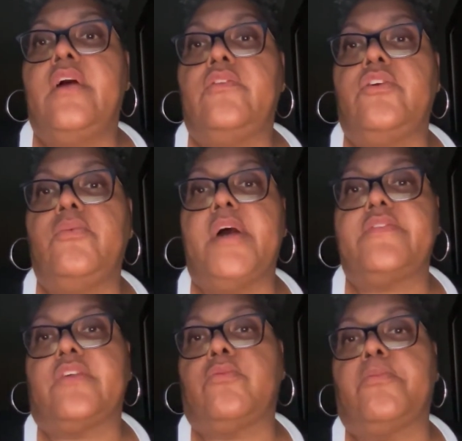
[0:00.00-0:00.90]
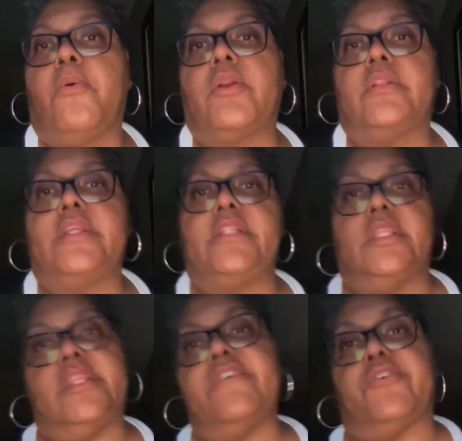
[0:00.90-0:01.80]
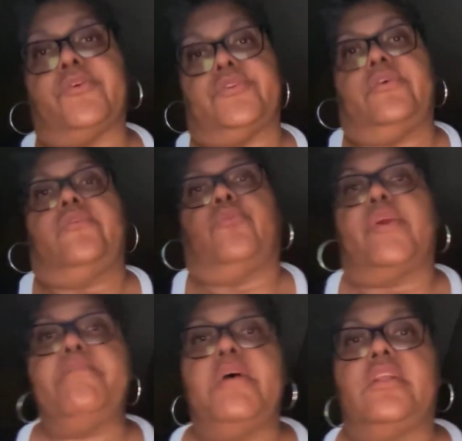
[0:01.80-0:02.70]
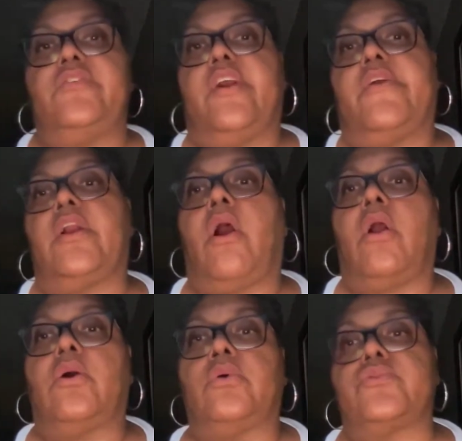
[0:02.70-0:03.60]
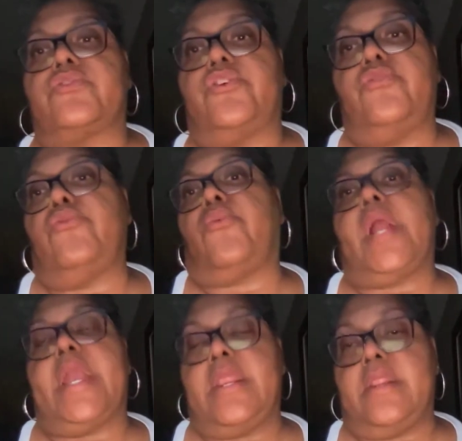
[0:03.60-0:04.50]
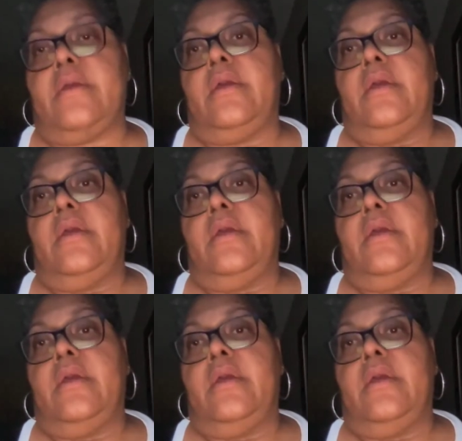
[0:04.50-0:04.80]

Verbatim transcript: The U.S. has reportedly delivered three military cargoes to Ukraine